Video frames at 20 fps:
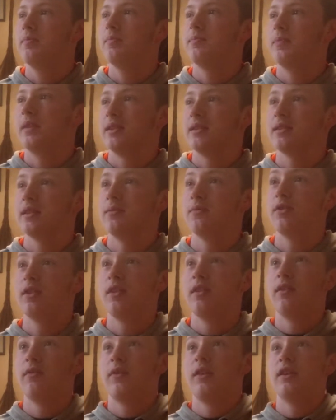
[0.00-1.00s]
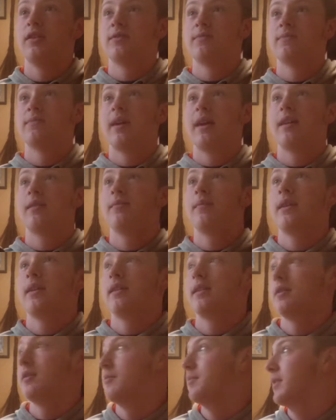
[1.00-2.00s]
But something of his might
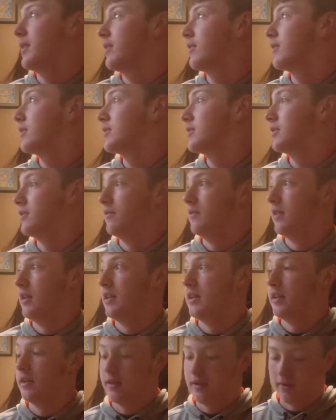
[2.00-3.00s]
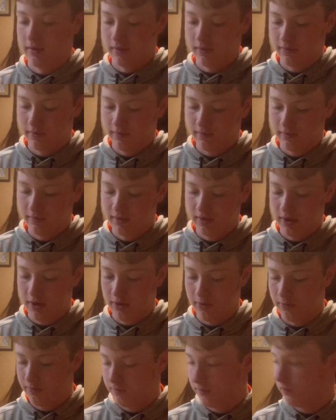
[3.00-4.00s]
make an appearance in a video, so.